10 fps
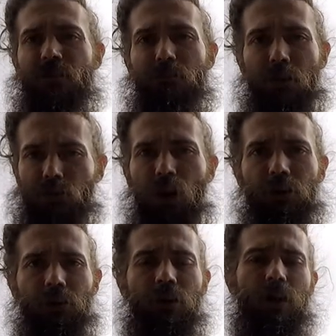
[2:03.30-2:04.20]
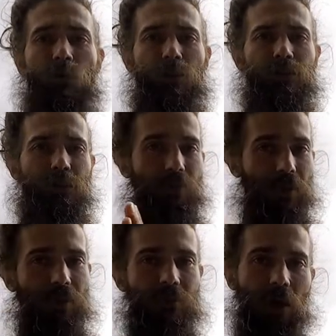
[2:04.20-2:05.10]
Much harder. Whereas
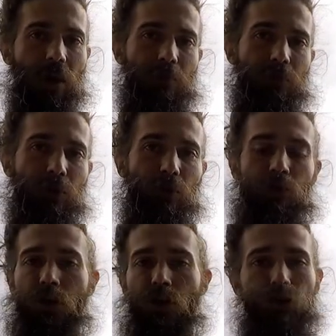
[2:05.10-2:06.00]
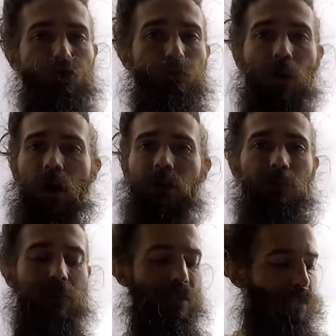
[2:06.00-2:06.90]
another time though, you might
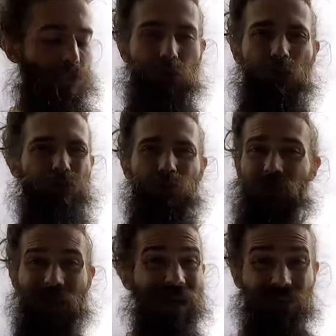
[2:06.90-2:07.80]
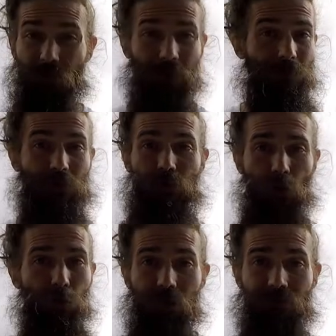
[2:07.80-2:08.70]
be, you know, your legs might be
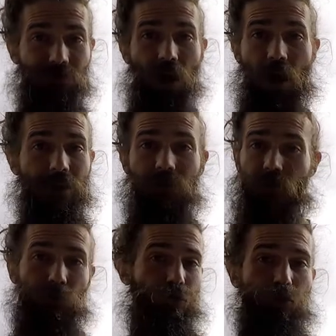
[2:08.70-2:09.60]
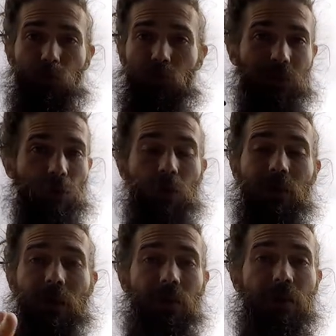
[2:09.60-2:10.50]
totally fine. You're cool with going
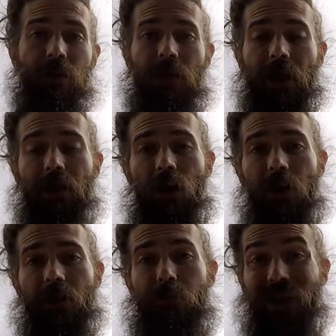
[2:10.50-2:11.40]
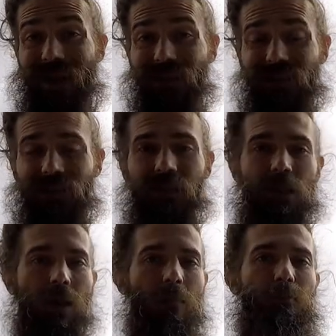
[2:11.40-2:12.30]
at a, at a higher pace,
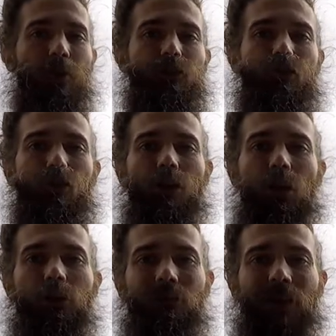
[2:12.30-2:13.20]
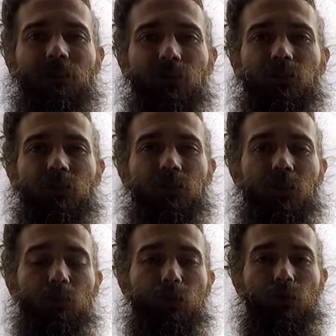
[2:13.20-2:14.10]
but your cardiovascular
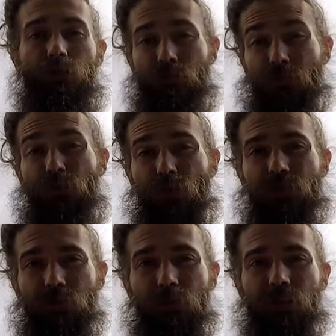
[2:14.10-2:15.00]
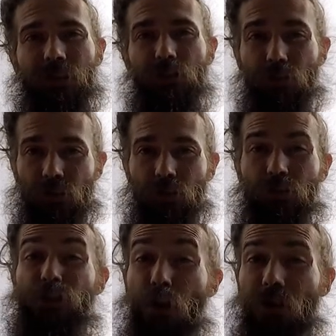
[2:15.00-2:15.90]
system or, or more importantly, your, your
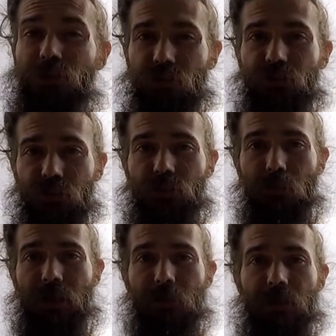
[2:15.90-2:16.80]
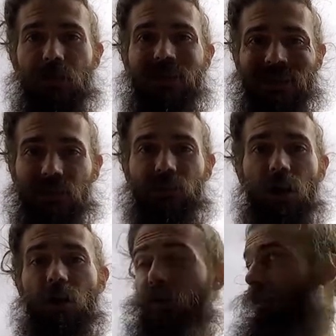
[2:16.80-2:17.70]
nervous system maybe is
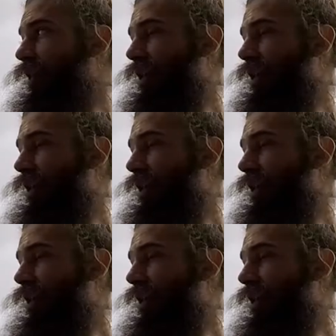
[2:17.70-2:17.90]
tired.